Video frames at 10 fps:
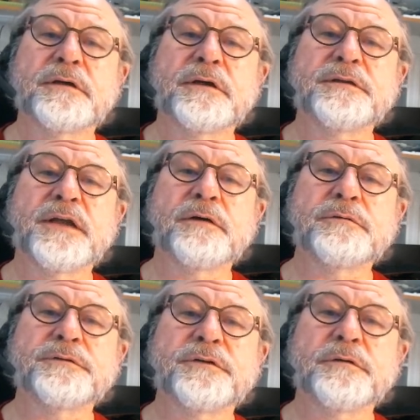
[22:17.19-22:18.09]
and that
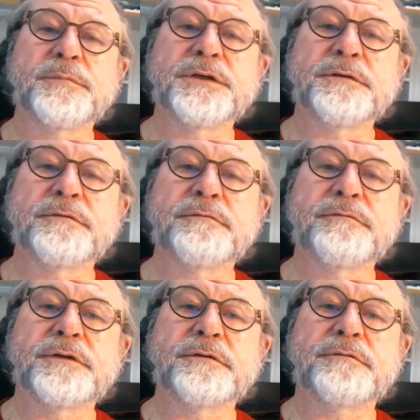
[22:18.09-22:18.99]
will tell me
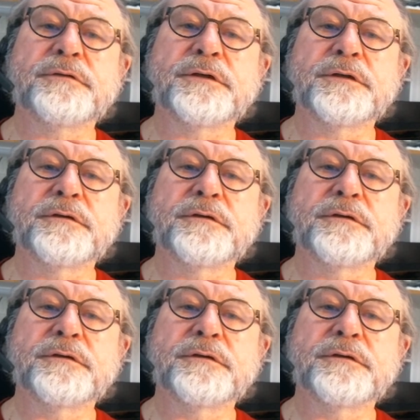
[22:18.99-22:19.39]
V3.